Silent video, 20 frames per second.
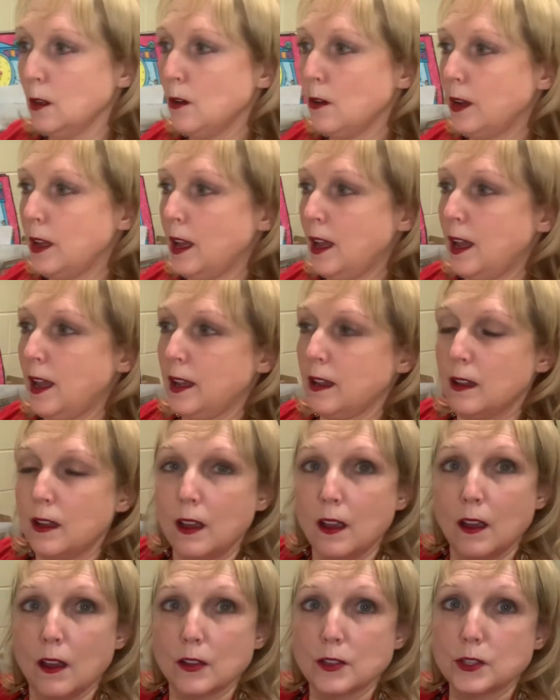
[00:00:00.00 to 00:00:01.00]
Okay,
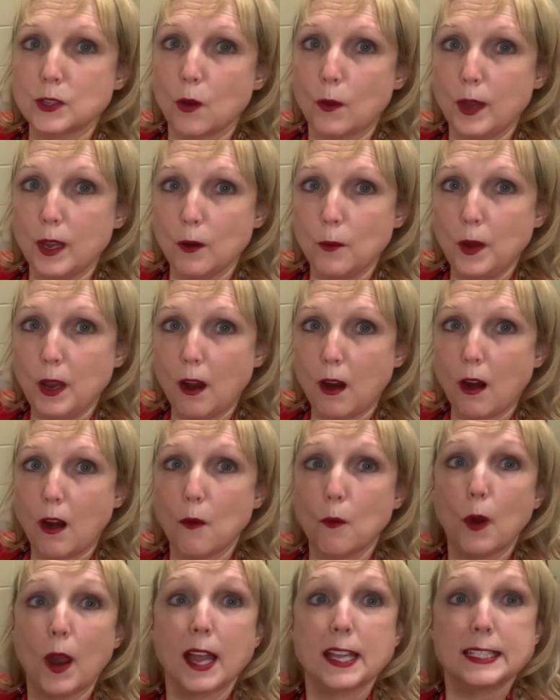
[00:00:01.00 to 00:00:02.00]
so here we are. We're
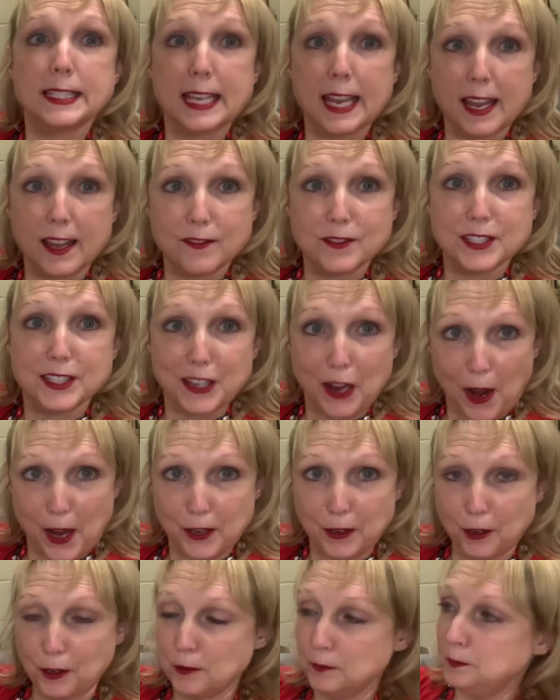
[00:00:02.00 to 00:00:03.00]
at Dave's
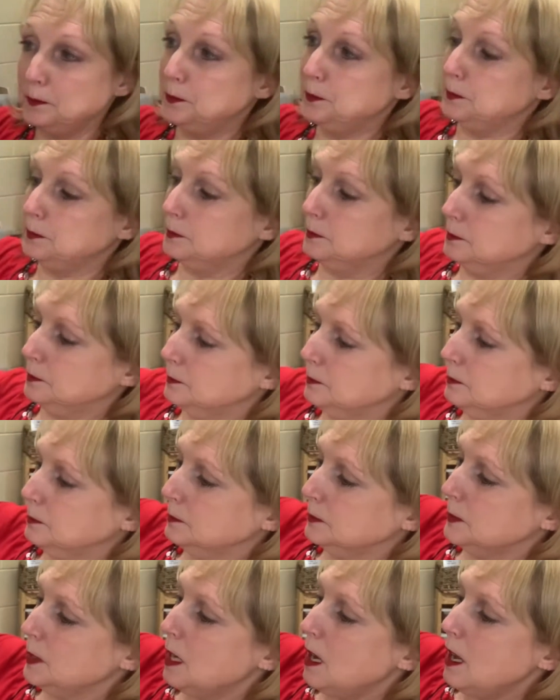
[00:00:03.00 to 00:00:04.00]
Diner.
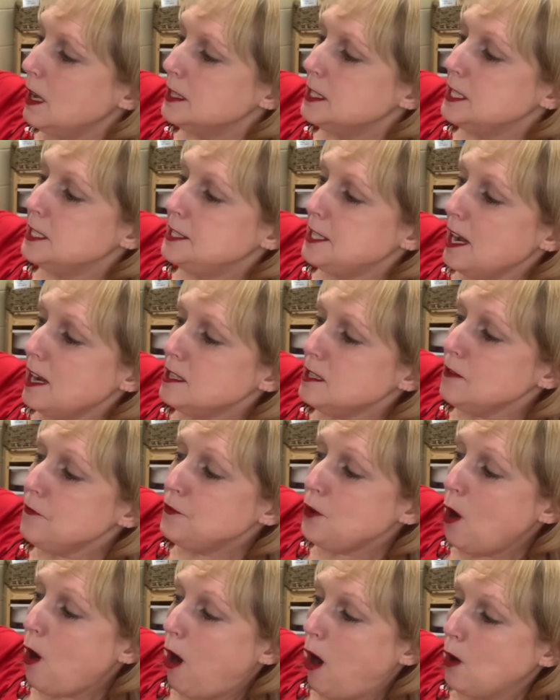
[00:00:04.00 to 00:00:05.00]
Detective
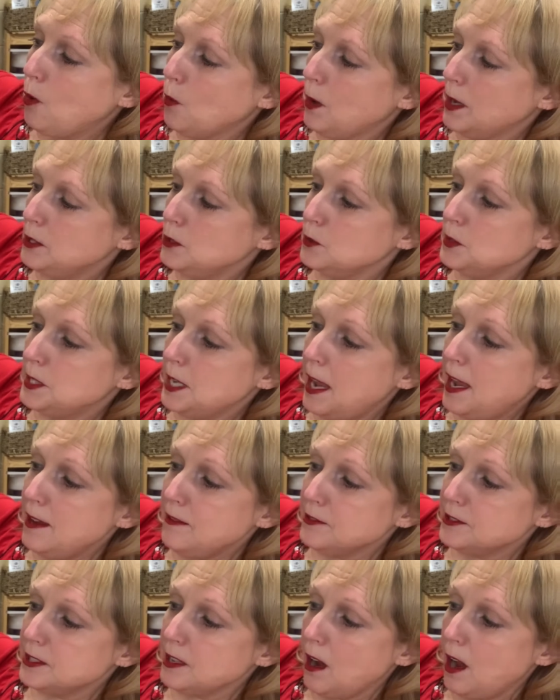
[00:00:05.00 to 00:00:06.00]
Dog went to
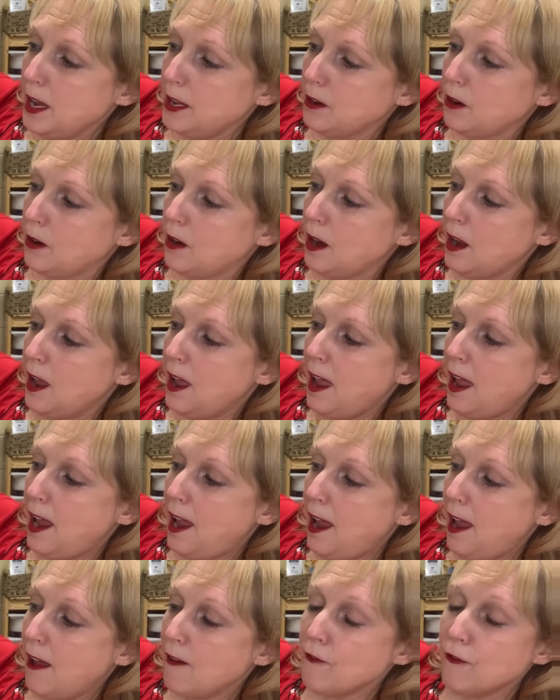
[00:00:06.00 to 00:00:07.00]
Dave's Diner
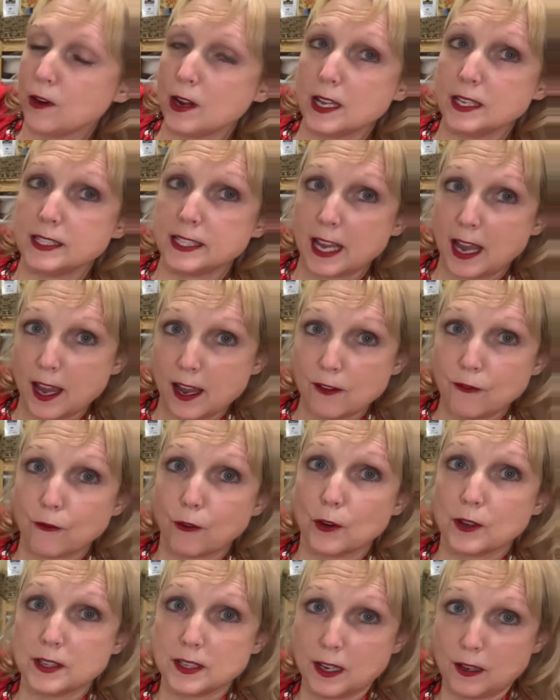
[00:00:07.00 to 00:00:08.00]
every day for
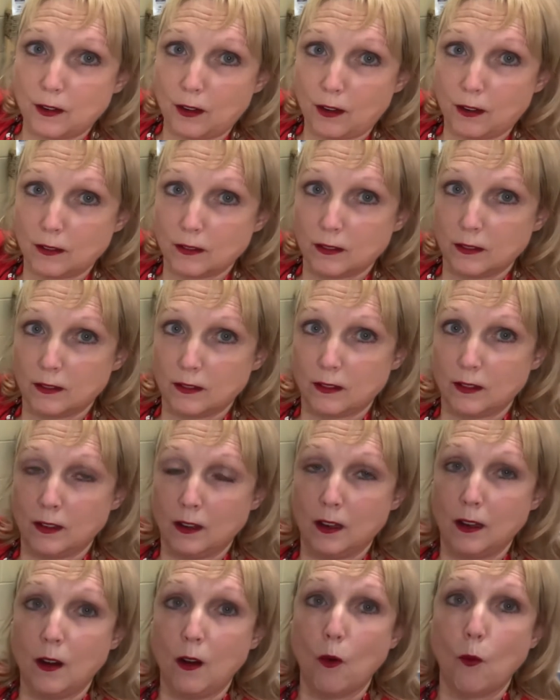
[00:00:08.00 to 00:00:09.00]
dinner.
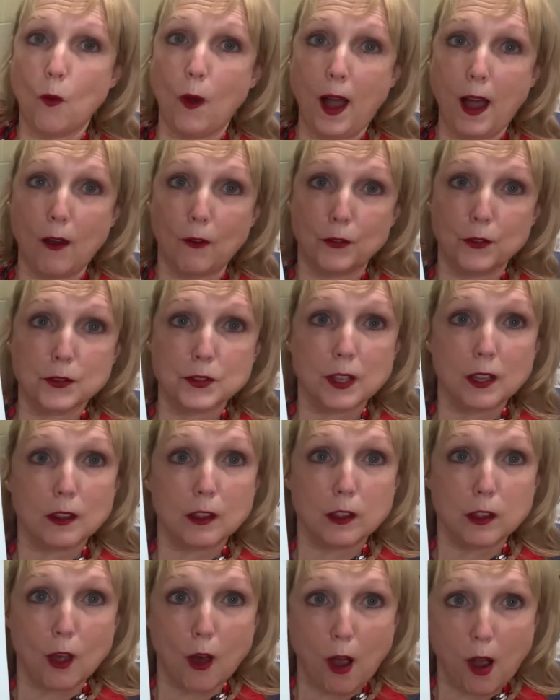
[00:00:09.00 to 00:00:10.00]
Wow, there's a
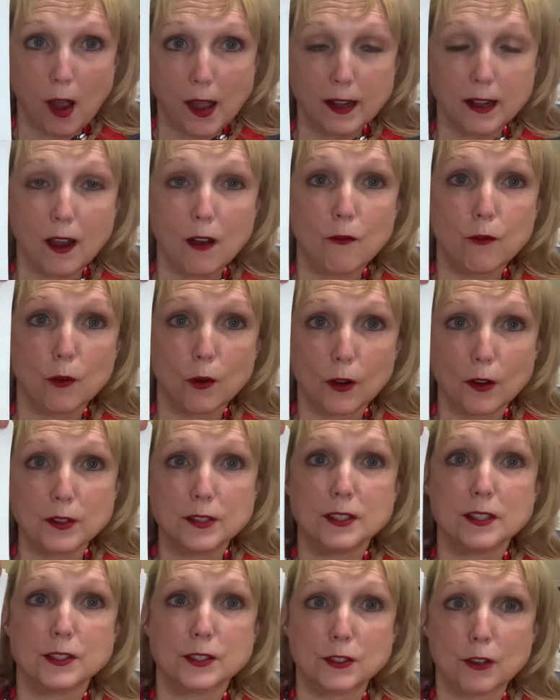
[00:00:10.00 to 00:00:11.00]
lot of words
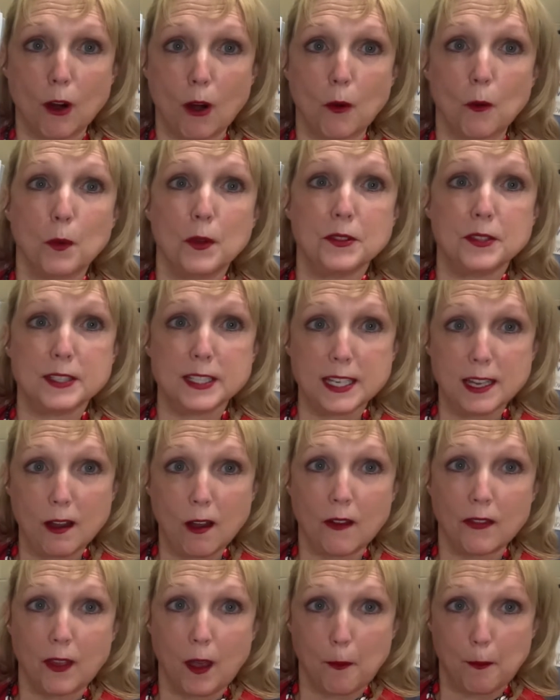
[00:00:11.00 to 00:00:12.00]
that start with D
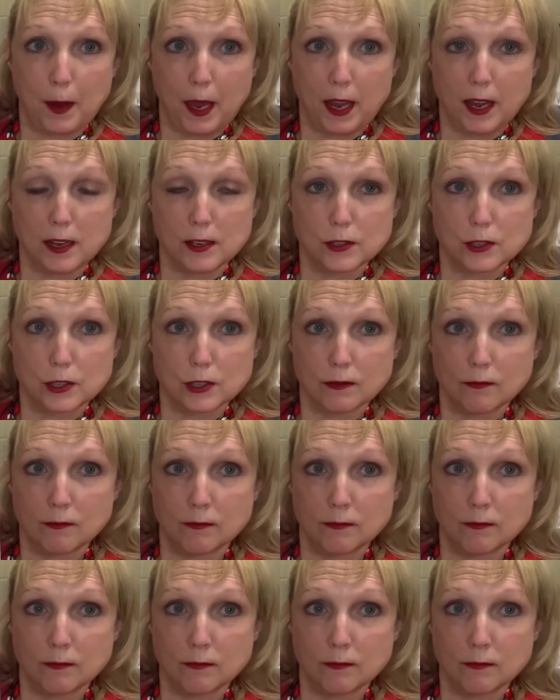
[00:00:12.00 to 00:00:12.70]
on that page.